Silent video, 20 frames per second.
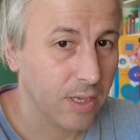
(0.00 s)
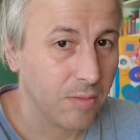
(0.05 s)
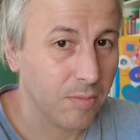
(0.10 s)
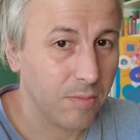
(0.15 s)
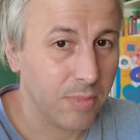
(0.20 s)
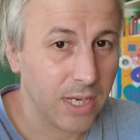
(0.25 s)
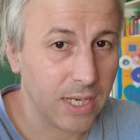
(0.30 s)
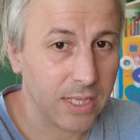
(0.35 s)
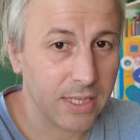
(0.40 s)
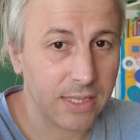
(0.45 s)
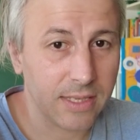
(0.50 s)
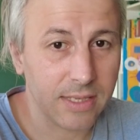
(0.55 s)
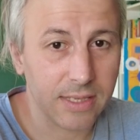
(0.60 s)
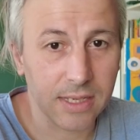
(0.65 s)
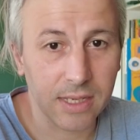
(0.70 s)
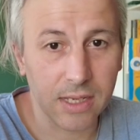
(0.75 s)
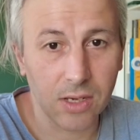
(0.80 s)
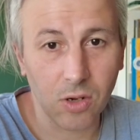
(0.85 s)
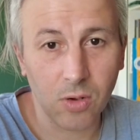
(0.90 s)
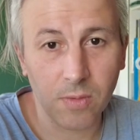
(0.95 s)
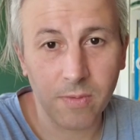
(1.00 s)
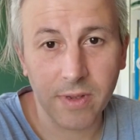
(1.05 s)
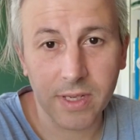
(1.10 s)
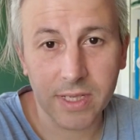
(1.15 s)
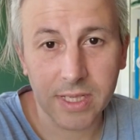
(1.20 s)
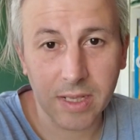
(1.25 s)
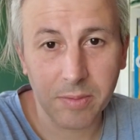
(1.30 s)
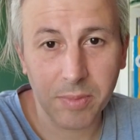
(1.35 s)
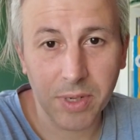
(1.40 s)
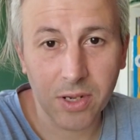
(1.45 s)
But
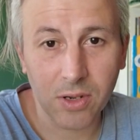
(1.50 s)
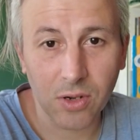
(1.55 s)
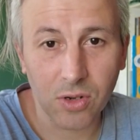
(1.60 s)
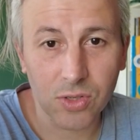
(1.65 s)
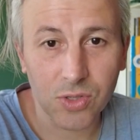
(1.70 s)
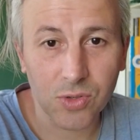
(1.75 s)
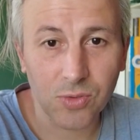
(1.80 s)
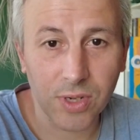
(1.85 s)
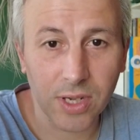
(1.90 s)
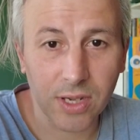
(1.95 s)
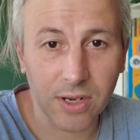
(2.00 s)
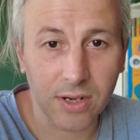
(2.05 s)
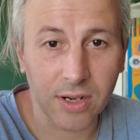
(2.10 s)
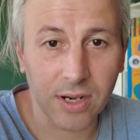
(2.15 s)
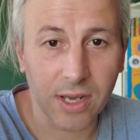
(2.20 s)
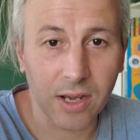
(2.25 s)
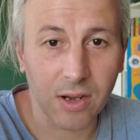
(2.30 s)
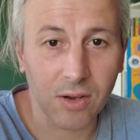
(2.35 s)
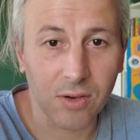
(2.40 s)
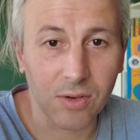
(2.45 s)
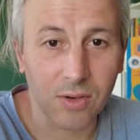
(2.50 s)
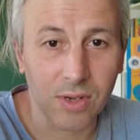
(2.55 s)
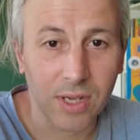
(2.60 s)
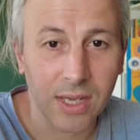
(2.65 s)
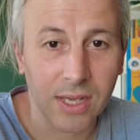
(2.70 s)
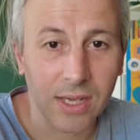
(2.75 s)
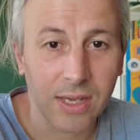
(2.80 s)
obviously, because we are now